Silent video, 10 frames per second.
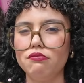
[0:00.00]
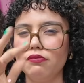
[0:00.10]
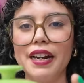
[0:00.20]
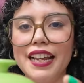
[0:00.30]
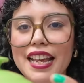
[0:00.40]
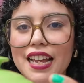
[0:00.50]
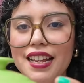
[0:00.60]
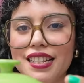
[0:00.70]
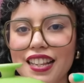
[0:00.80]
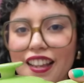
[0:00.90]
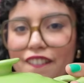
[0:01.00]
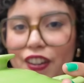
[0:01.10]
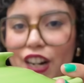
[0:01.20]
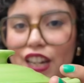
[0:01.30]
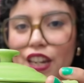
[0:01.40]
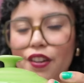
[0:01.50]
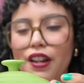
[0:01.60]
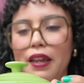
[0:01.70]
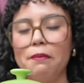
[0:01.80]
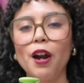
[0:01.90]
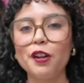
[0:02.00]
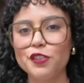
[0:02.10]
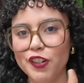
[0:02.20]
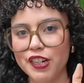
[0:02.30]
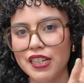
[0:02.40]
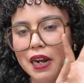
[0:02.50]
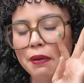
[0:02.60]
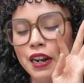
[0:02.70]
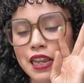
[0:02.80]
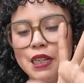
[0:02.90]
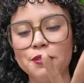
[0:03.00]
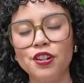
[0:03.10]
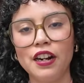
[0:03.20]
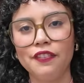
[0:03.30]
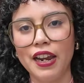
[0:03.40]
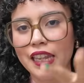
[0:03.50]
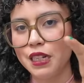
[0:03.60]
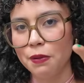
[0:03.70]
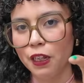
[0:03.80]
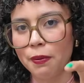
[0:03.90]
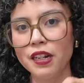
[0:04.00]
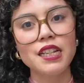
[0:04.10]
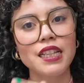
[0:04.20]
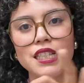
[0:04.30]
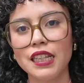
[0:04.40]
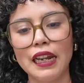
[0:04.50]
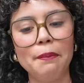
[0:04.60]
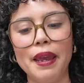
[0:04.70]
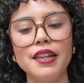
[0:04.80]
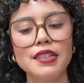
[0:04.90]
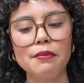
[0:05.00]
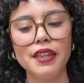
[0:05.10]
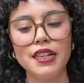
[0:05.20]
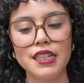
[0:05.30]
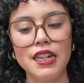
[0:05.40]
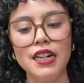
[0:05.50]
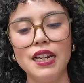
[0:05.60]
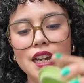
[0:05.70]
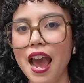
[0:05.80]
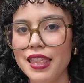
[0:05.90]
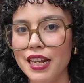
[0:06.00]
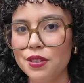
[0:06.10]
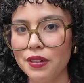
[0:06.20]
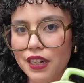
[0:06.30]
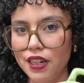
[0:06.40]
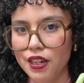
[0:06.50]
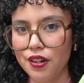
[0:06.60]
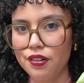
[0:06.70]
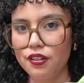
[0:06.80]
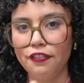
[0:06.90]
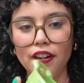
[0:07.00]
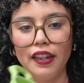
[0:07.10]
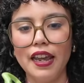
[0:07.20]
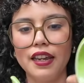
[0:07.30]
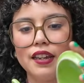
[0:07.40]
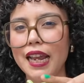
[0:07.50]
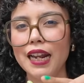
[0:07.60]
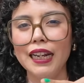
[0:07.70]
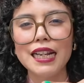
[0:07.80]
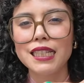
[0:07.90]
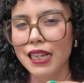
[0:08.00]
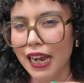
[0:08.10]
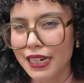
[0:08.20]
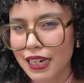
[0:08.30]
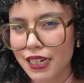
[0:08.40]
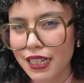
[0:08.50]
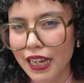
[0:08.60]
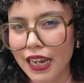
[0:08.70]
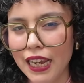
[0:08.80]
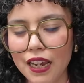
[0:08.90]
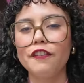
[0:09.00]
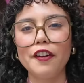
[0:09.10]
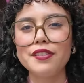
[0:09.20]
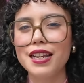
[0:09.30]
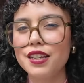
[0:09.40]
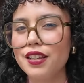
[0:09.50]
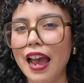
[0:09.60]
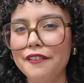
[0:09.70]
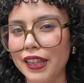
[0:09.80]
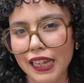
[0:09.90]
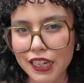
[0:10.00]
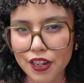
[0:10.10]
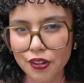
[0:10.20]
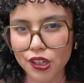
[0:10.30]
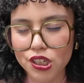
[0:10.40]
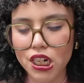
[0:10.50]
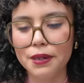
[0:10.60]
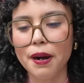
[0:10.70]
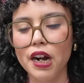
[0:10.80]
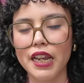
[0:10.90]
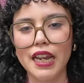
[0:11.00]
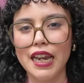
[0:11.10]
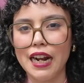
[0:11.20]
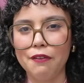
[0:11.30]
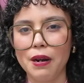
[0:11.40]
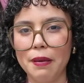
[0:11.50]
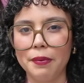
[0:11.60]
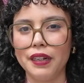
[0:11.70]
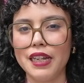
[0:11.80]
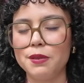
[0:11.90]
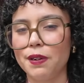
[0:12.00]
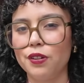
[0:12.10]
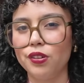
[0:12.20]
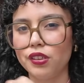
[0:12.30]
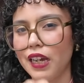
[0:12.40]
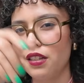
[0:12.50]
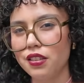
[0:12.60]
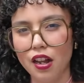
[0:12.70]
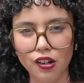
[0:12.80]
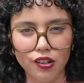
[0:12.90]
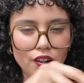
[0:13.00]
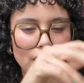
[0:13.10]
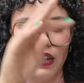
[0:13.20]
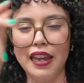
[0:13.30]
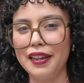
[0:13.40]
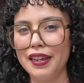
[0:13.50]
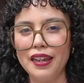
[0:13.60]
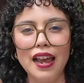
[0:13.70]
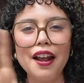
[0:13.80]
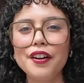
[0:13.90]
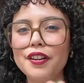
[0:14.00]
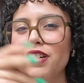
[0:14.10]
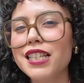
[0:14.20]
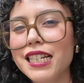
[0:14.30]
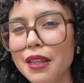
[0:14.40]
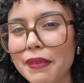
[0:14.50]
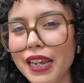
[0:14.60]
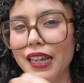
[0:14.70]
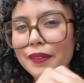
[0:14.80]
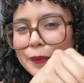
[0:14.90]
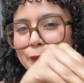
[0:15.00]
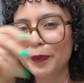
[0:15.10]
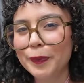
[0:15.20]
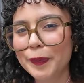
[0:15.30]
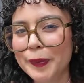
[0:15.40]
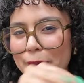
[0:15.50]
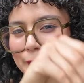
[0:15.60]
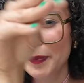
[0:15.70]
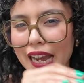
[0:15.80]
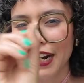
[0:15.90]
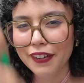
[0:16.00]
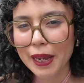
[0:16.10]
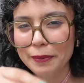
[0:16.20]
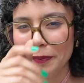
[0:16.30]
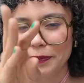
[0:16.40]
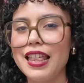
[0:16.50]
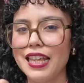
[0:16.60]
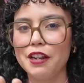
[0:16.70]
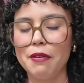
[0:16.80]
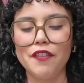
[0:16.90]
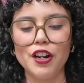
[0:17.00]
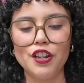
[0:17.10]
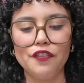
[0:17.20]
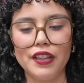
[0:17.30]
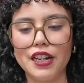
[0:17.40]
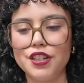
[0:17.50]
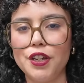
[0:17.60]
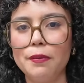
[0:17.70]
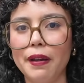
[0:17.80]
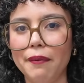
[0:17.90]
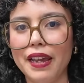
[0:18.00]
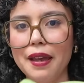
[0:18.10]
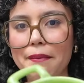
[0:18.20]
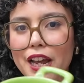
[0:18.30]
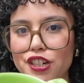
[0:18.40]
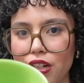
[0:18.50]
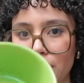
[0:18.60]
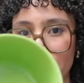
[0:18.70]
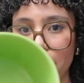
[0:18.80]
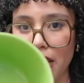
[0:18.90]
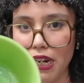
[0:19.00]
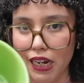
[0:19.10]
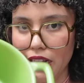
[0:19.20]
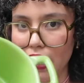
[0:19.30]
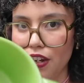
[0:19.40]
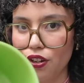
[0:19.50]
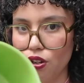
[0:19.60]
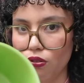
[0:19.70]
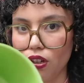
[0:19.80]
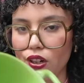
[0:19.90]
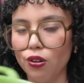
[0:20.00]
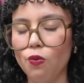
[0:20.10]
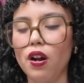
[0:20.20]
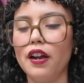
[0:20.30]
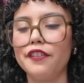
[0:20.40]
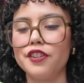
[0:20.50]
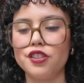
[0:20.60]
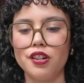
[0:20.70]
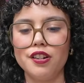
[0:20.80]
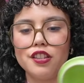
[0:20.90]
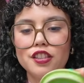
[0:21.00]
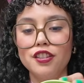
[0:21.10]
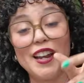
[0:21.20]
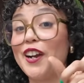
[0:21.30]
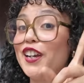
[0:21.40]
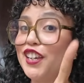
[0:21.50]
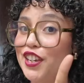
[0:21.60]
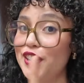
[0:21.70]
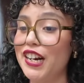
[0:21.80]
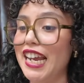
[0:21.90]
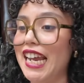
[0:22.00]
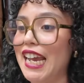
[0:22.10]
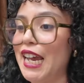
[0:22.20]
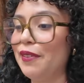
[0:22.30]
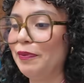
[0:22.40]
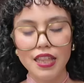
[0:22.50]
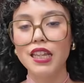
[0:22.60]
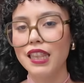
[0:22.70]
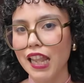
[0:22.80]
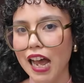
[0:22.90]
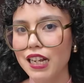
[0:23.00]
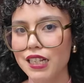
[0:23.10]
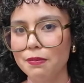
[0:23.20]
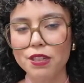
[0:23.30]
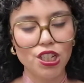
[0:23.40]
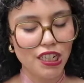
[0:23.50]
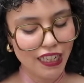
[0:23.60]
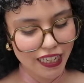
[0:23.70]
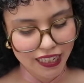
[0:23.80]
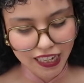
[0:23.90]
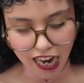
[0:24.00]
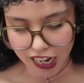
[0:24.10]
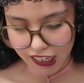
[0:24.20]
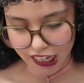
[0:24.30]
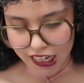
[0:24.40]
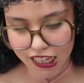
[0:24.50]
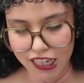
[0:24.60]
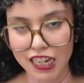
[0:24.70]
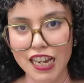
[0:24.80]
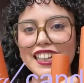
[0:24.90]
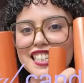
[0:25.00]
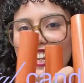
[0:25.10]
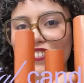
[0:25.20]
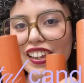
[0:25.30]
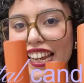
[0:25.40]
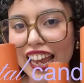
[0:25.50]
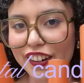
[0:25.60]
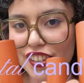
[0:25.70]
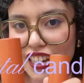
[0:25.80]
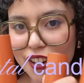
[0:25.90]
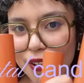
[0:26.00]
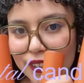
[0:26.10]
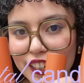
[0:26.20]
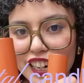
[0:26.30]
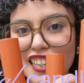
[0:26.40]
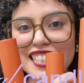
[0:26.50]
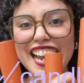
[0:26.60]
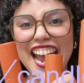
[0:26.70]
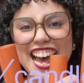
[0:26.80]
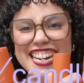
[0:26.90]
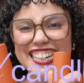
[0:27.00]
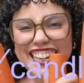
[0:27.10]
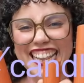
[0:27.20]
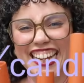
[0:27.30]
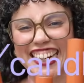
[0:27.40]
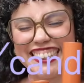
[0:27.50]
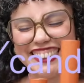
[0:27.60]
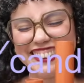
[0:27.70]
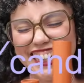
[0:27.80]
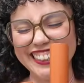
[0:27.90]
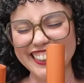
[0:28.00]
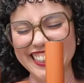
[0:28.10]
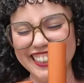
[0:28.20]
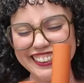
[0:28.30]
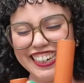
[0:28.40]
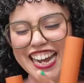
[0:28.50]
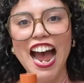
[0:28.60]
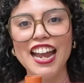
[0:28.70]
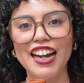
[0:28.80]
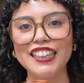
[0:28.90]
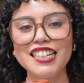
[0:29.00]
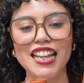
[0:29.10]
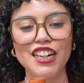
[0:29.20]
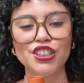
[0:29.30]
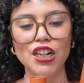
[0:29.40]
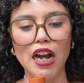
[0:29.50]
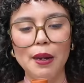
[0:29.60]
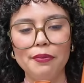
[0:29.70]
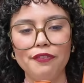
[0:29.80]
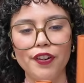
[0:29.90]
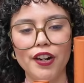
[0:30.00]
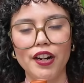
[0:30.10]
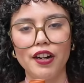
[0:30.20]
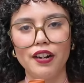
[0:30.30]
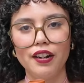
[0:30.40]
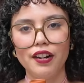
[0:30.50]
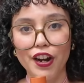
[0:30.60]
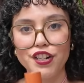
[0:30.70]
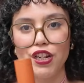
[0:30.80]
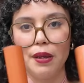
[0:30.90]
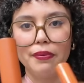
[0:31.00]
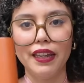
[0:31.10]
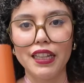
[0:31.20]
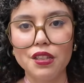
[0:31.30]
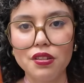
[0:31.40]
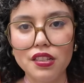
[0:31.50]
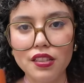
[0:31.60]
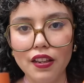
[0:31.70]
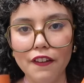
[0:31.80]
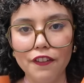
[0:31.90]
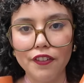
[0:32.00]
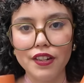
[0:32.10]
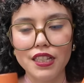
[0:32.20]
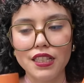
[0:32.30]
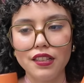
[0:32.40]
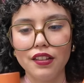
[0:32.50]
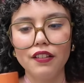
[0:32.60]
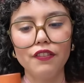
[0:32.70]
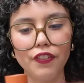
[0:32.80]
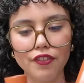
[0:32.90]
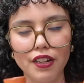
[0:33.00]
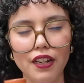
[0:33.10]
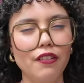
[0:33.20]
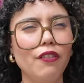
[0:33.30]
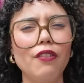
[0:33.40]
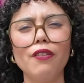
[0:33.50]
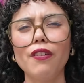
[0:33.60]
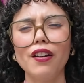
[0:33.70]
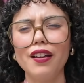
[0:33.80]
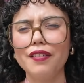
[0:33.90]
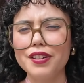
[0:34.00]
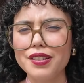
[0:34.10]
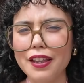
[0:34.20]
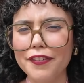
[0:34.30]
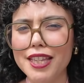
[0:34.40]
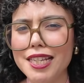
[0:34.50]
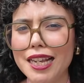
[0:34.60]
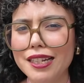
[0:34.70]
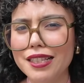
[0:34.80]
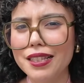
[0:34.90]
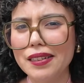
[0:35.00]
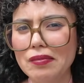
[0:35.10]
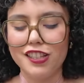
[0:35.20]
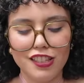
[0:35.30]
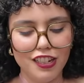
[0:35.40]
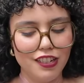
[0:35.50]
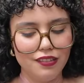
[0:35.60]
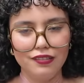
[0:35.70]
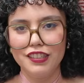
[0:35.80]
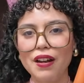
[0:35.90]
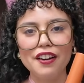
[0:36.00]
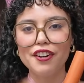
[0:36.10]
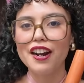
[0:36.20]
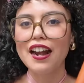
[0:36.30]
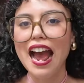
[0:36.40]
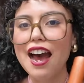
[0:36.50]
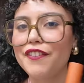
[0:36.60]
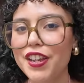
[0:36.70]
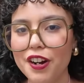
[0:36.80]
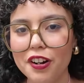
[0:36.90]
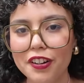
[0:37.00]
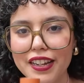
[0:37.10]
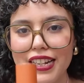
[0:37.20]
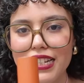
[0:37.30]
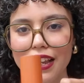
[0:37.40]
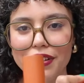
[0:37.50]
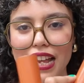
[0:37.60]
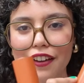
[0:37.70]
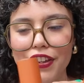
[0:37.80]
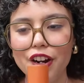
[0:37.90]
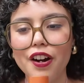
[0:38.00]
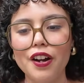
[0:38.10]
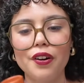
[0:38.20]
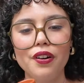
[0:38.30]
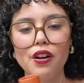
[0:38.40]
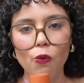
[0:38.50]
but it is very cutie. Mark is very excited about it. He's been trying to find like smaller pots like this to like bake some things in. I think it's really cute for like any kind of like side dish thing, or if I was like having like a cute little dinner party and I want people to like sprinkle like salt or like, I don't know, just like something, that kind of vibe. I think it'd be very cute for that too, but I'm like, imagine baking like cute little one-off desserts. Very cutie. And then last but certainly not least, I got a set of like candlestick holders and they're so cute. I got this at a shop for very cheap. Like this was 50, do you say 50 cents? 50 cent? Whatever half a euro is, it was half a euro.